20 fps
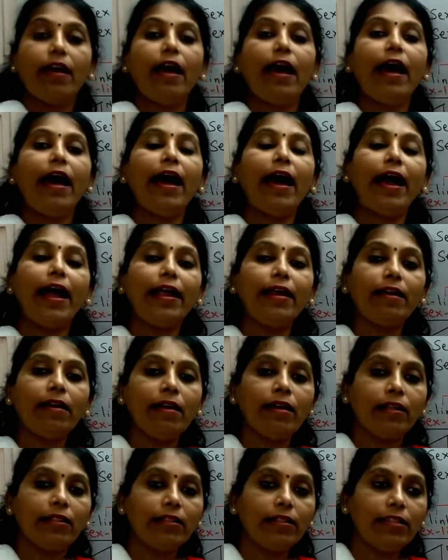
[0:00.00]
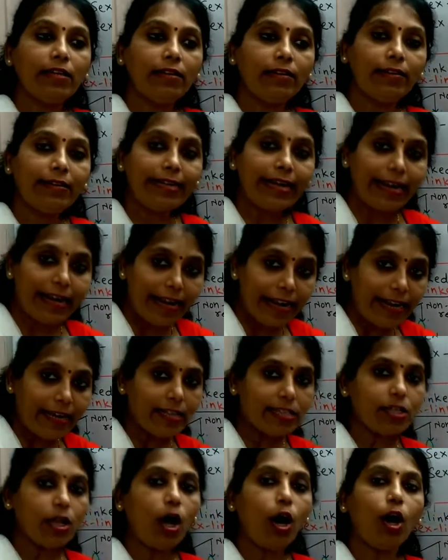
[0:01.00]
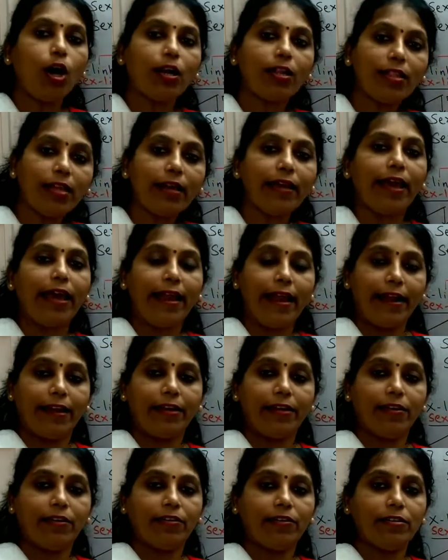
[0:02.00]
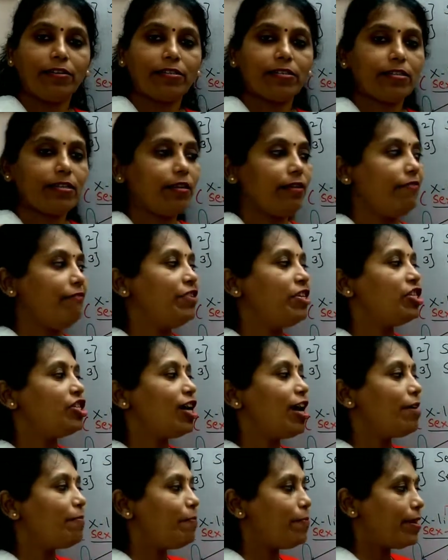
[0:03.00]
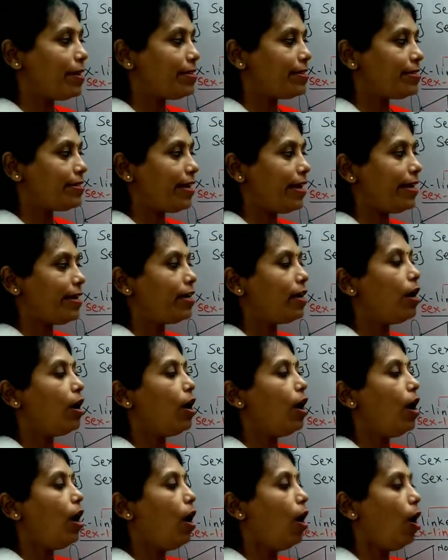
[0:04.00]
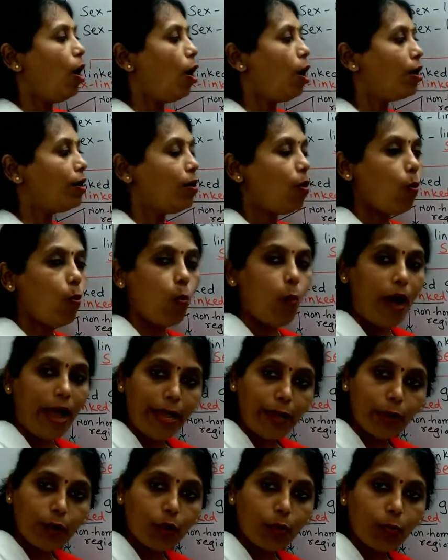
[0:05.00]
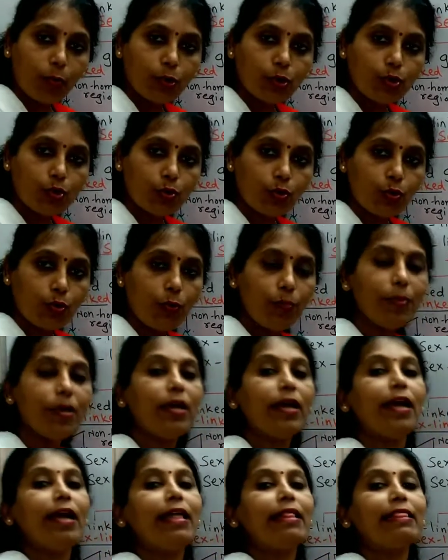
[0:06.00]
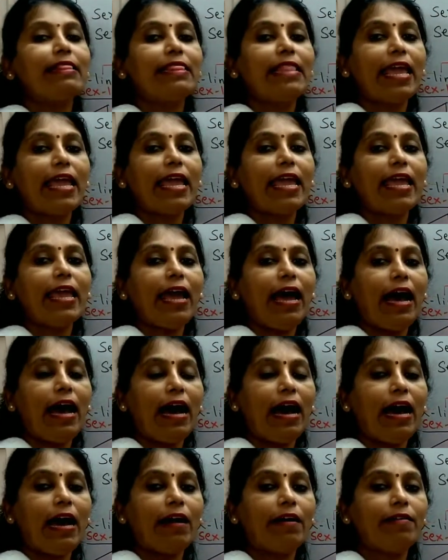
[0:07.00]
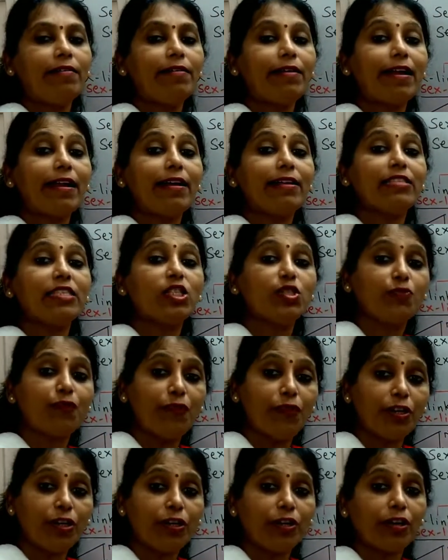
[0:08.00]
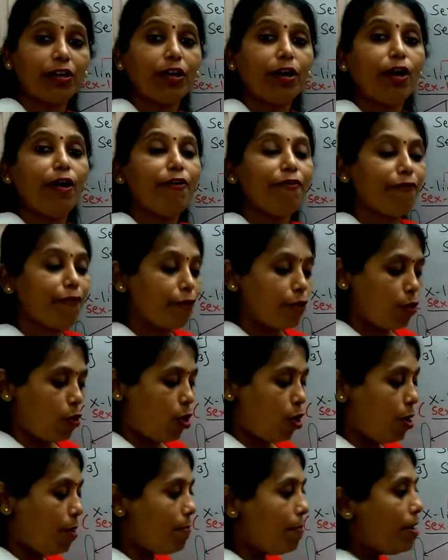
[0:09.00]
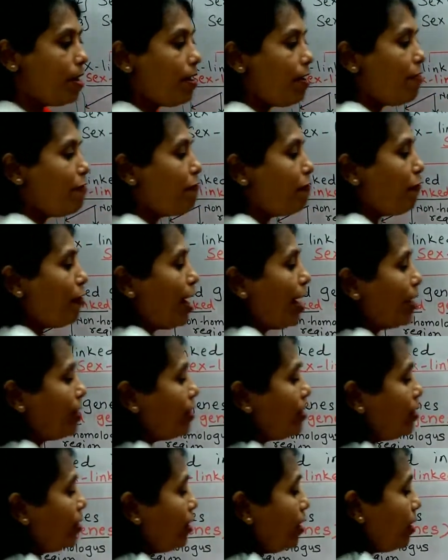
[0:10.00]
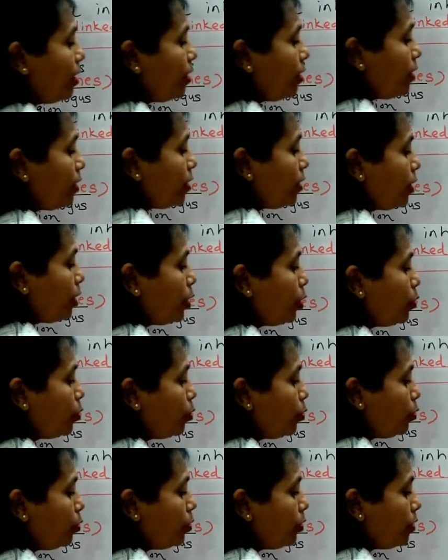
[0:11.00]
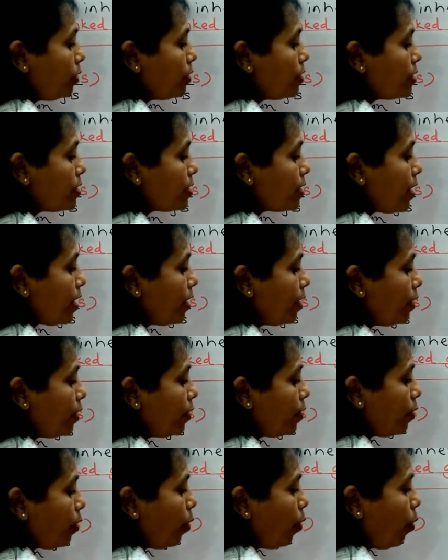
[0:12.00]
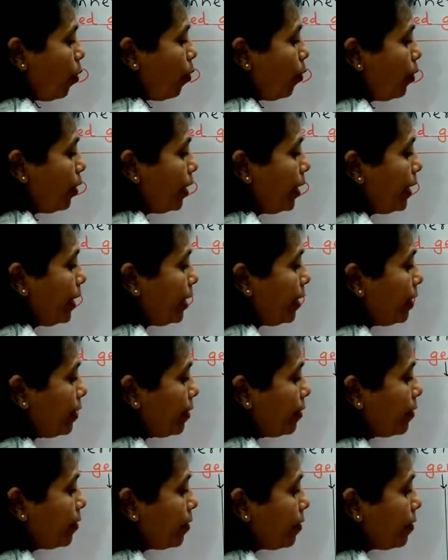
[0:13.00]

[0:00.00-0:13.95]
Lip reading: And the traits or the characters which are present on Y chromosome, they are transferred from father to son only.